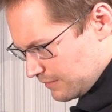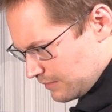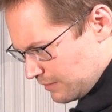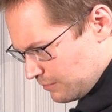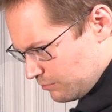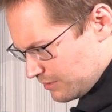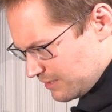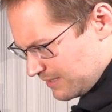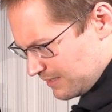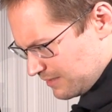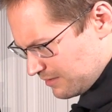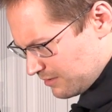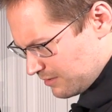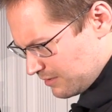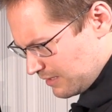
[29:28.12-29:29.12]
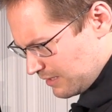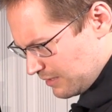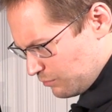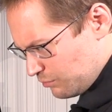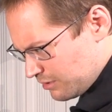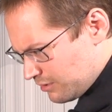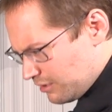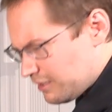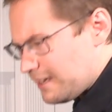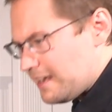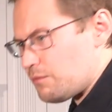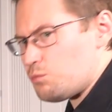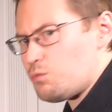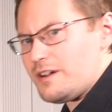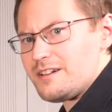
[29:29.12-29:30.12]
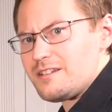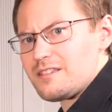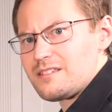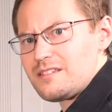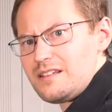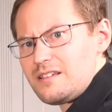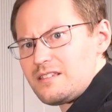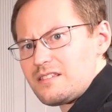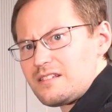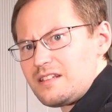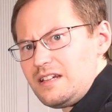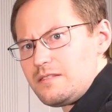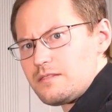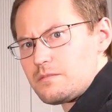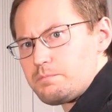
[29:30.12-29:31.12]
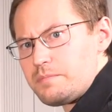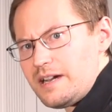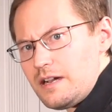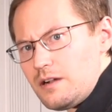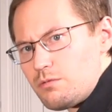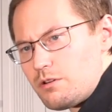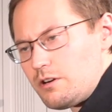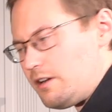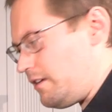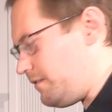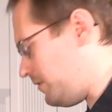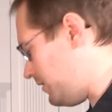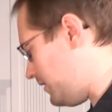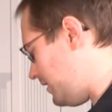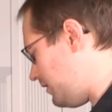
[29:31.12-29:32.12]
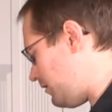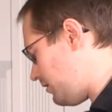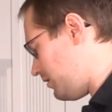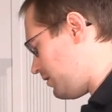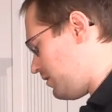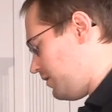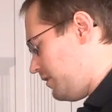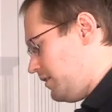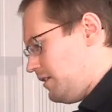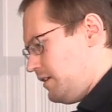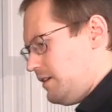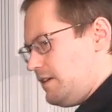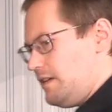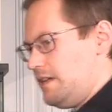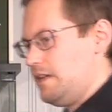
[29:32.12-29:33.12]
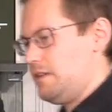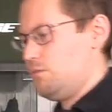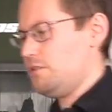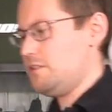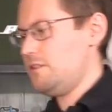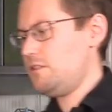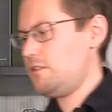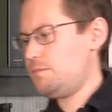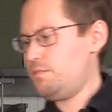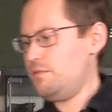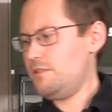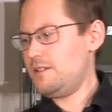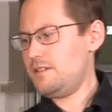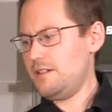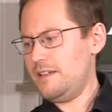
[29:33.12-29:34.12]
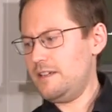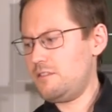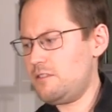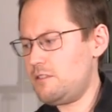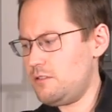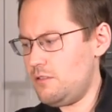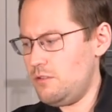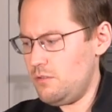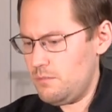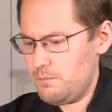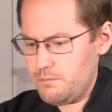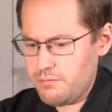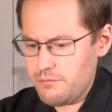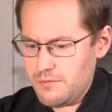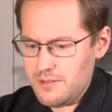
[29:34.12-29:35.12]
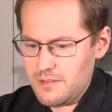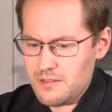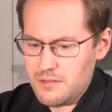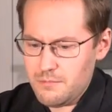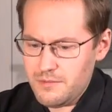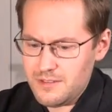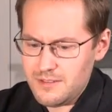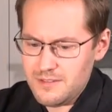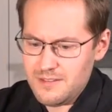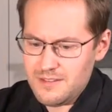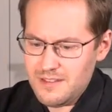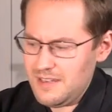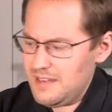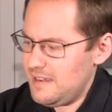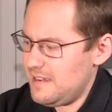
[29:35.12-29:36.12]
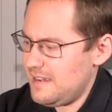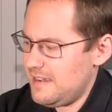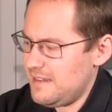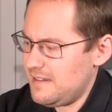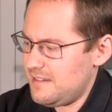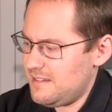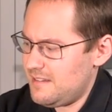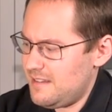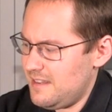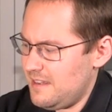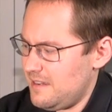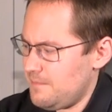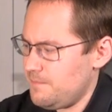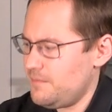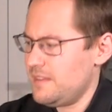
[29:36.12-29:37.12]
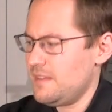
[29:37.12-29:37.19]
I would guess we start at 1/16th power on this, and we just put it like so. Press the button there and there.